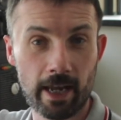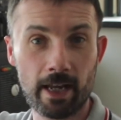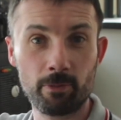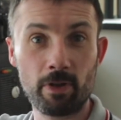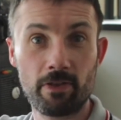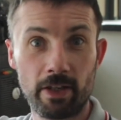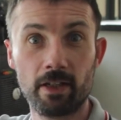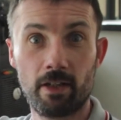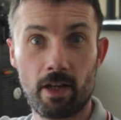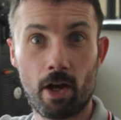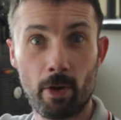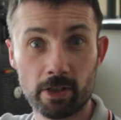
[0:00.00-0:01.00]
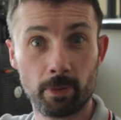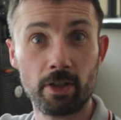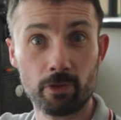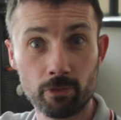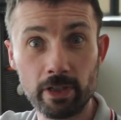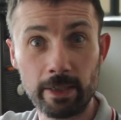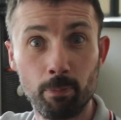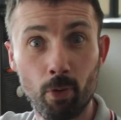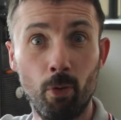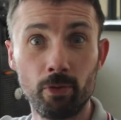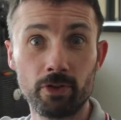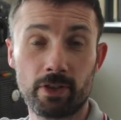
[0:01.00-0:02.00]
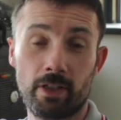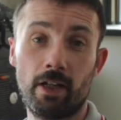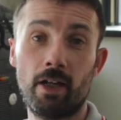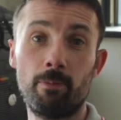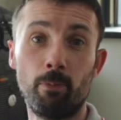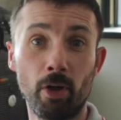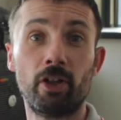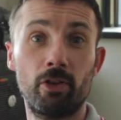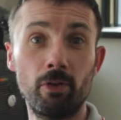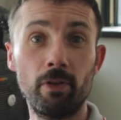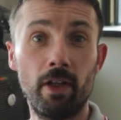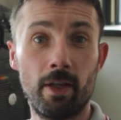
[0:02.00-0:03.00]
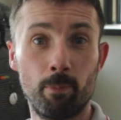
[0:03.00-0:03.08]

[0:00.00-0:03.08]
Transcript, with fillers: and we think that O X R one is a really important uh, molecule,